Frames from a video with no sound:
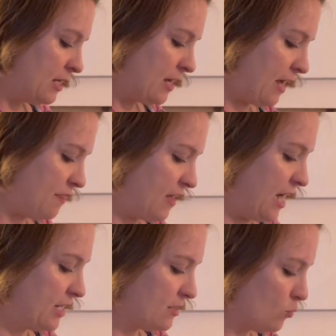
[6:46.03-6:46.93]
and
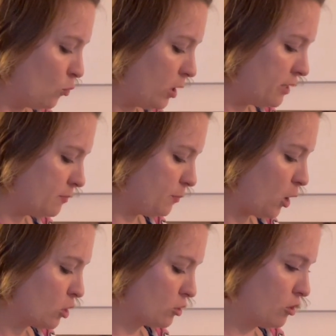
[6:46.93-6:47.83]
that one
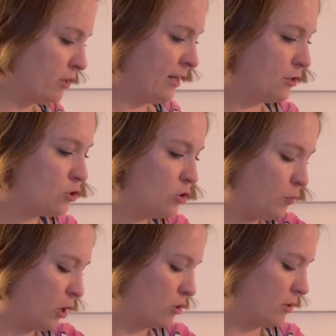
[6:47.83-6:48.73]
partner in a
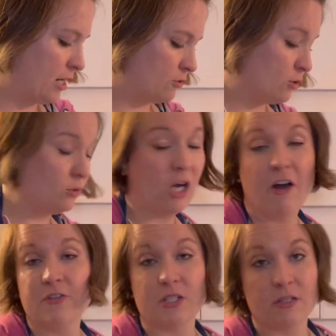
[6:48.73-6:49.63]
two-partner household,
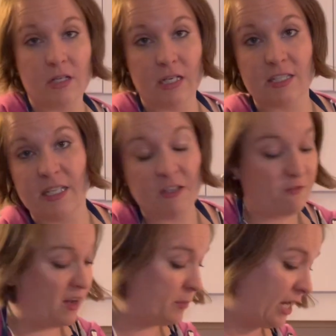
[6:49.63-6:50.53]
often an extended
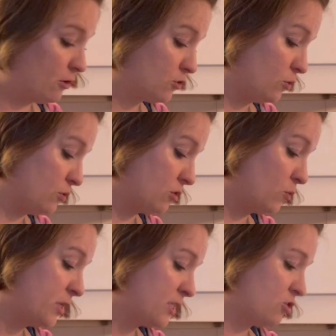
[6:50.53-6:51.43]
family household, so it
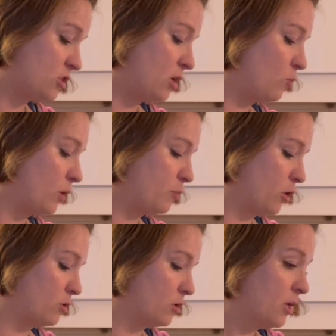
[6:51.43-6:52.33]
wasn't just on one
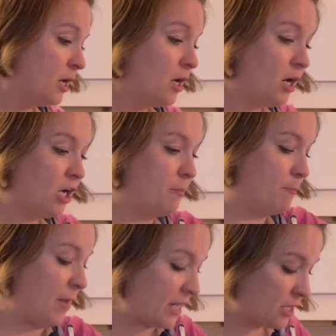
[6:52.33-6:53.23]
partner,
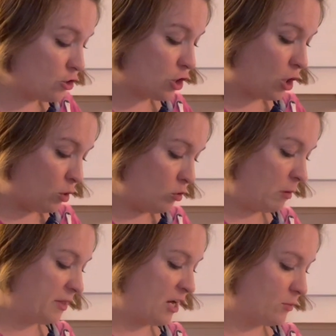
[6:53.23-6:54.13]
managed a home.
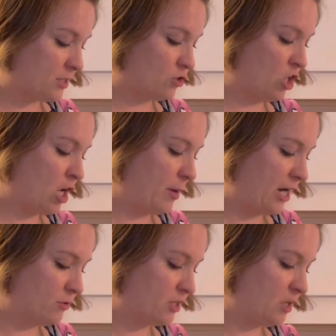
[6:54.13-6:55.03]
That was a job. A
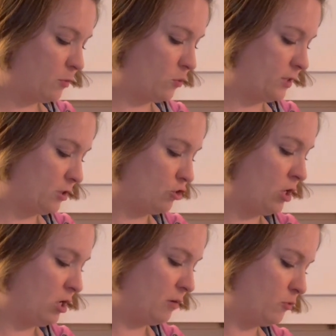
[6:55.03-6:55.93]
housekeeper was a
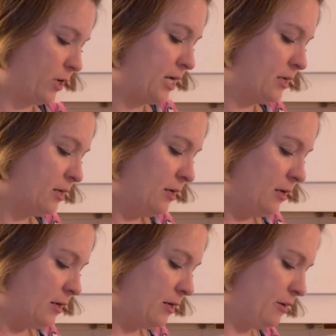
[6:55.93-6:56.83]
job, right?
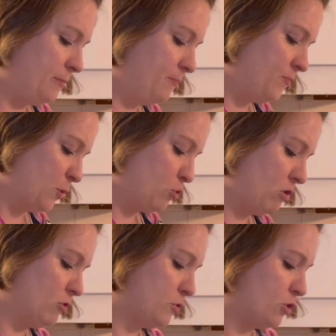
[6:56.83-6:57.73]
The
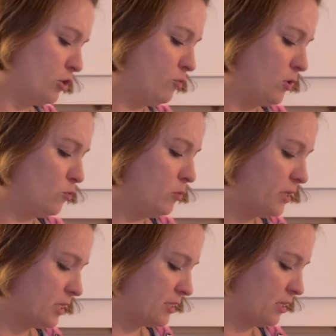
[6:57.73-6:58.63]
Proverbs 31
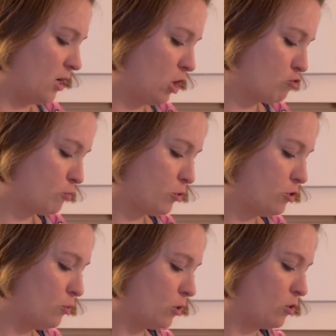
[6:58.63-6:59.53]
woman is an
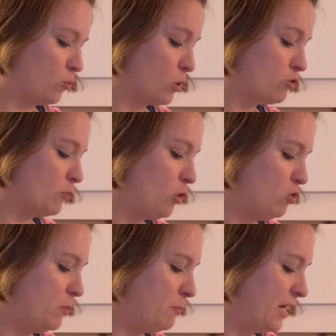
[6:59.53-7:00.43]
entrepreneur who works from
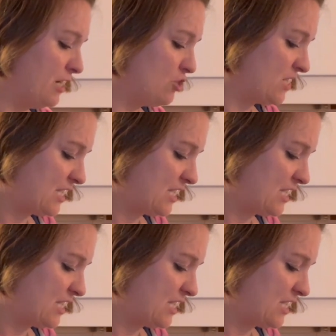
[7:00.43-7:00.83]
home and manages a